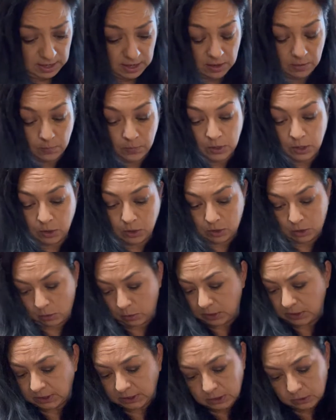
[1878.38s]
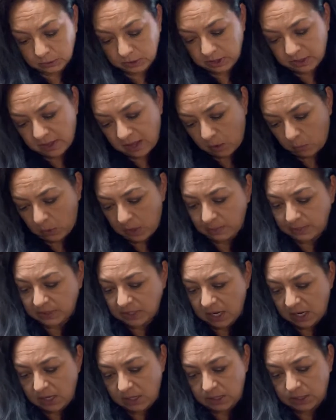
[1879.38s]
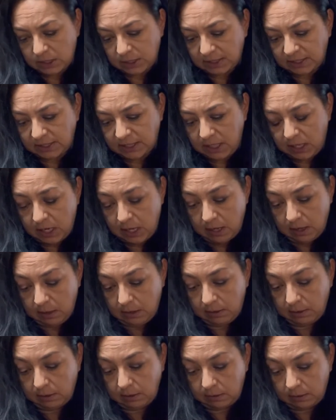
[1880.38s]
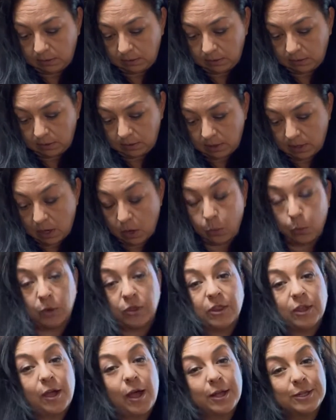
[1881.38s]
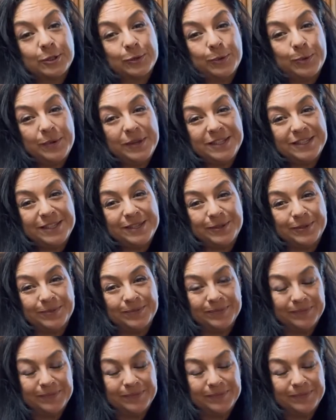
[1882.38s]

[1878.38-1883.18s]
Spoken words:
but you can always go to that website and just see what the rest would be too.